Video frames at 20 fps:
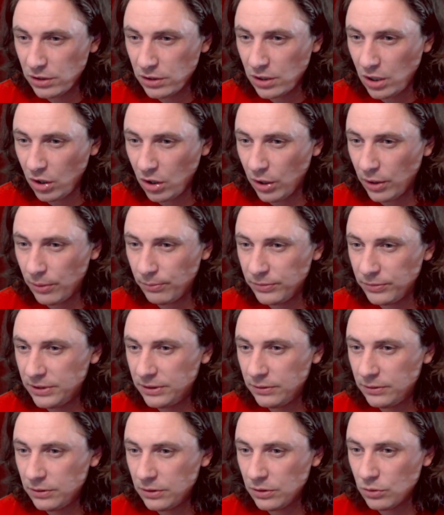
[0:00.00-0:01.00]
I
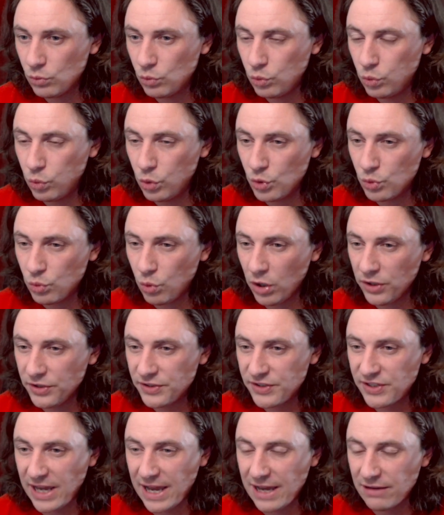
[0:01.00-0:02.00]
would want
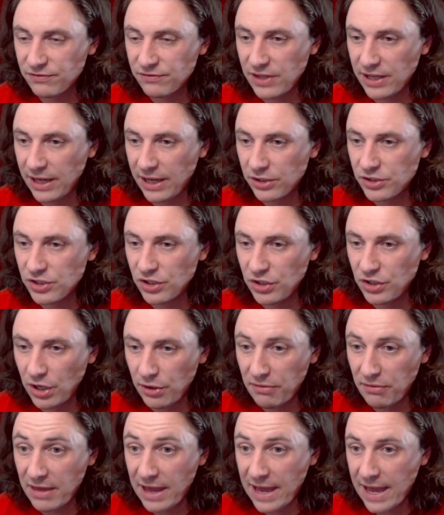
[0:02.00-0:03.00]
to have that, to know
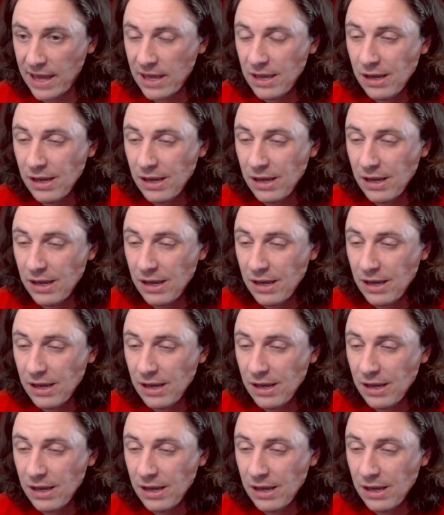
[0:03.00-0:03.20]
that.